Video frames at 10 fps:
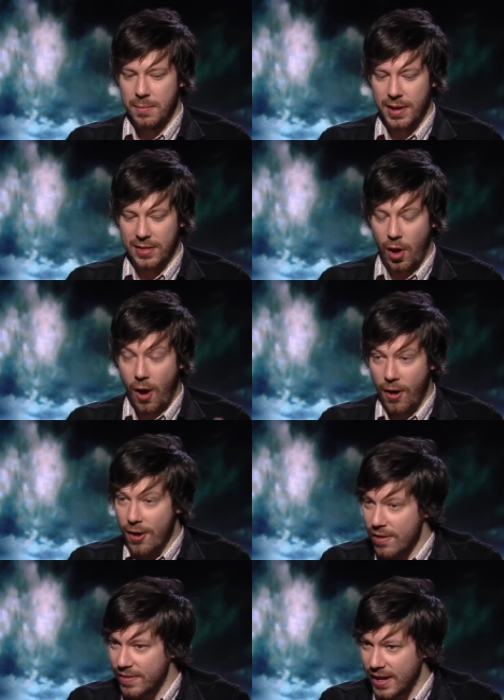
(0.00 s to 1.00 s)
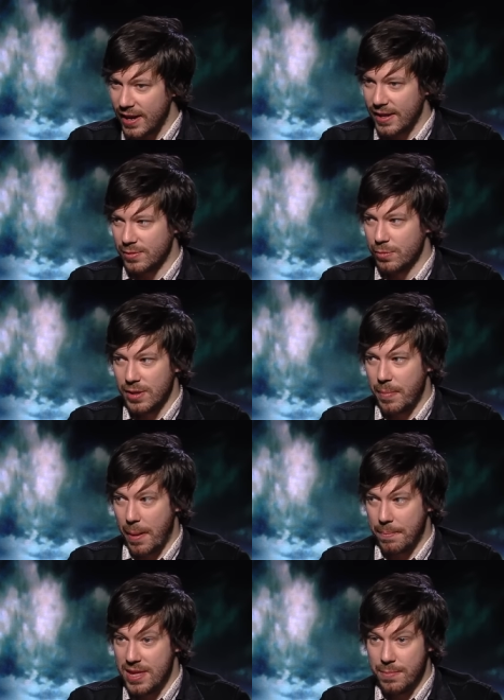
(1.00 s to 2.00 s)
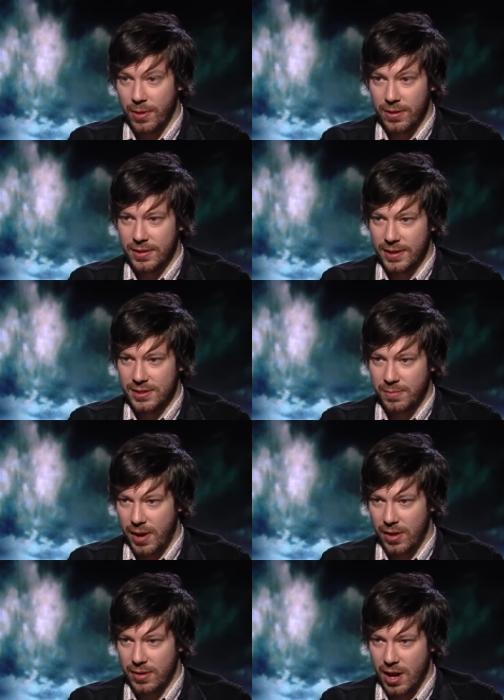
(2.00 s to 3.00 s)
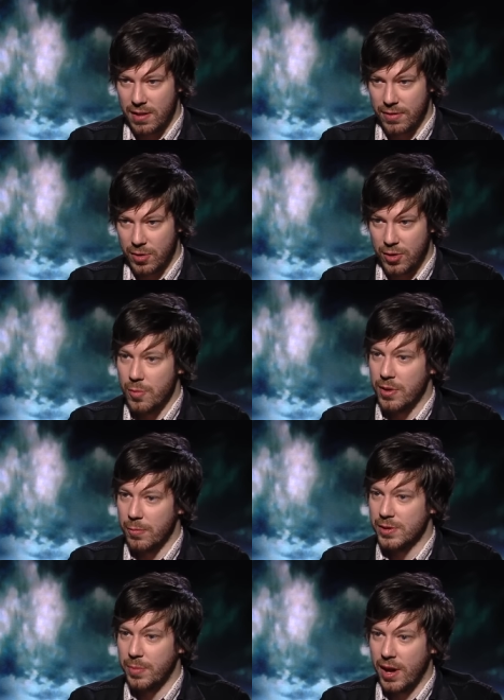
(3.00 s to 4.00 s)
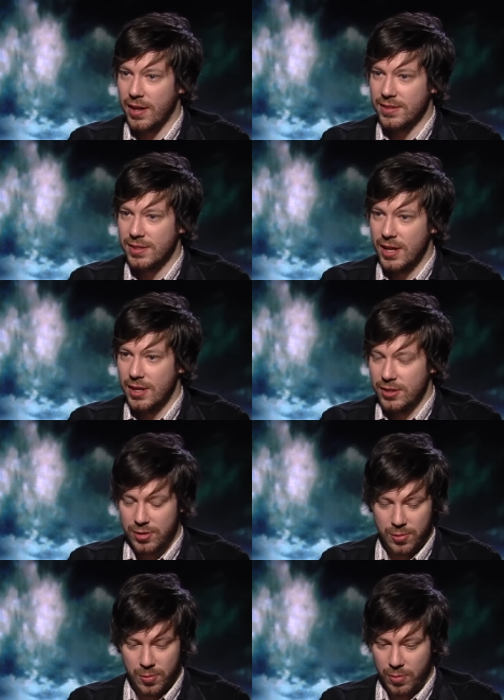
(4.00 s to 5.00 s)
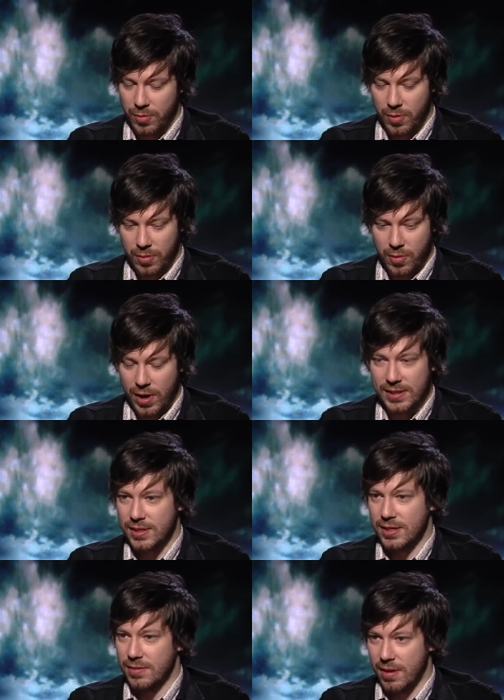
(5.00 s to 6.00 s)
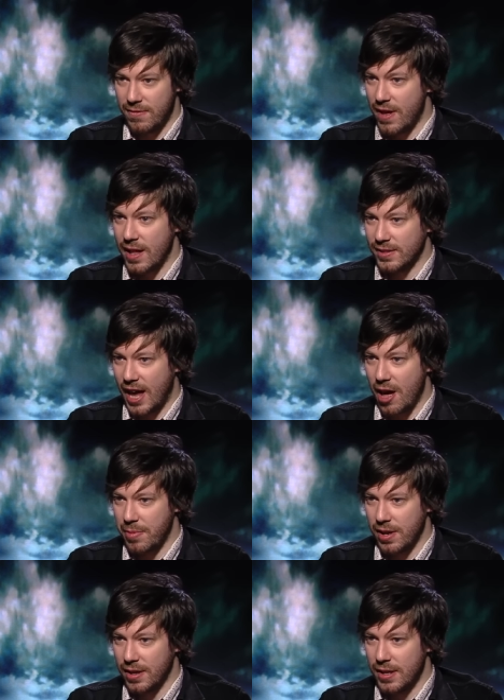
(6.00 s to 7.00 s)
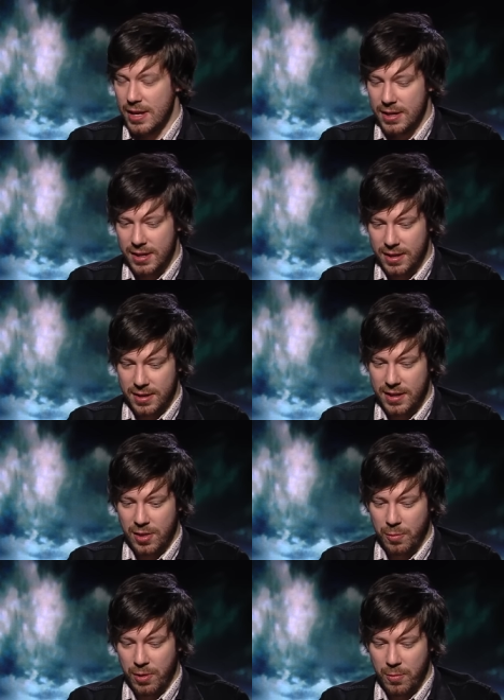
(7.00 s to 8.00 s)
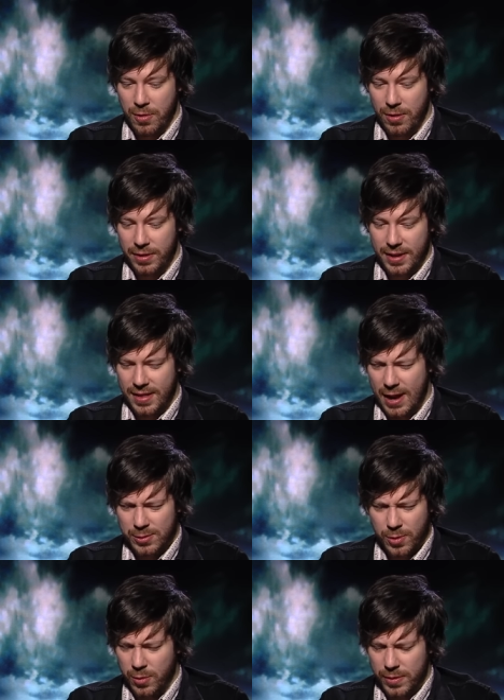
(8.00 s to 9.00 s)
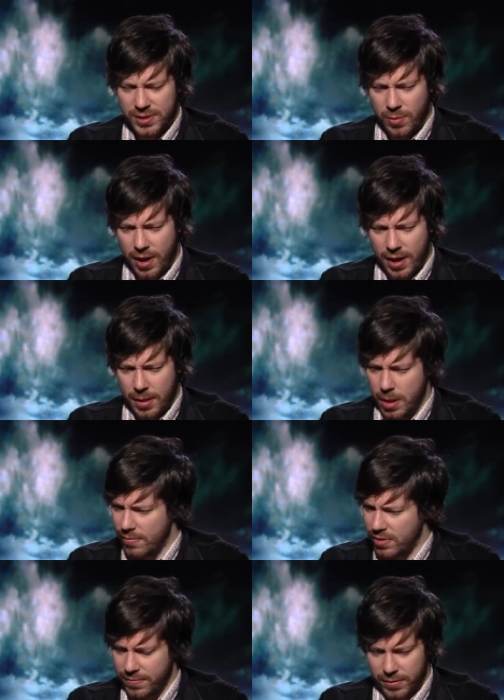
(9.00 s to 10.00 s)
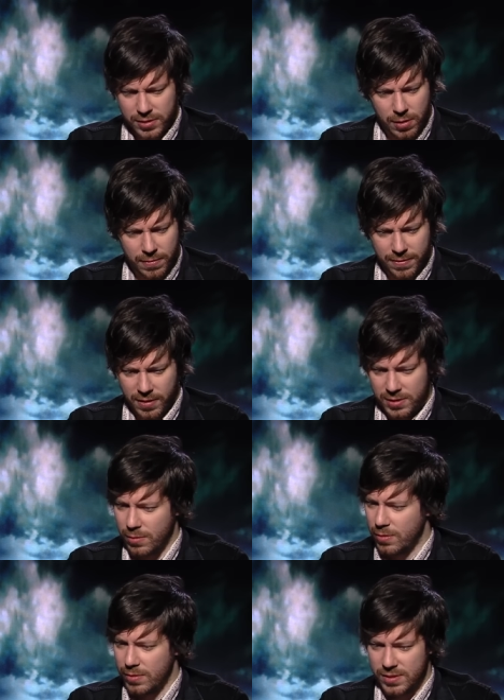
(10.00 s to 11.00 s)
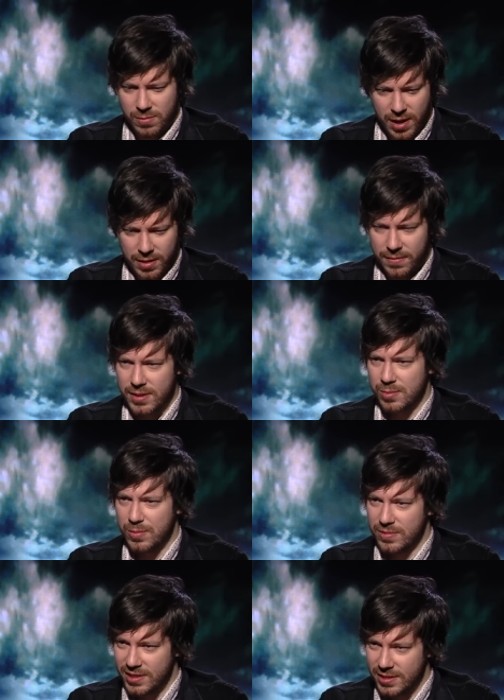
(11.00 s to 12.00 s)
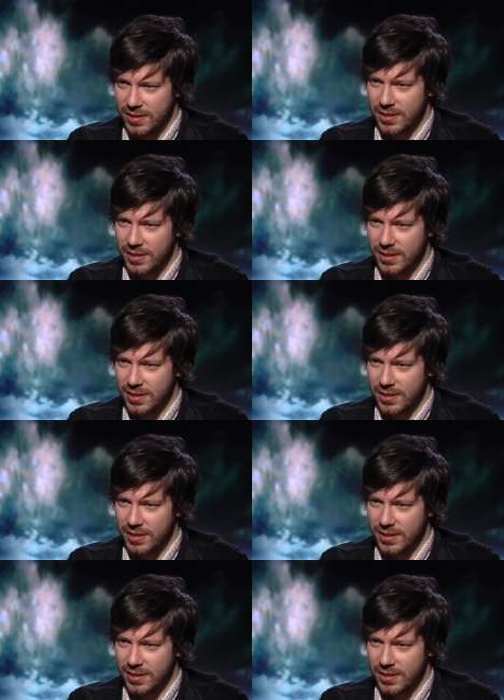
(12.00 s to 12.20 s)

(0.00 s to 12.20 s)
But at the heart of it, it's really about people. It's about kind of the human response to crazy events happening uh, in the real world. And that was one of the reasons why I loved the first Cloverfield. And it's one of the reasons why I love this movie.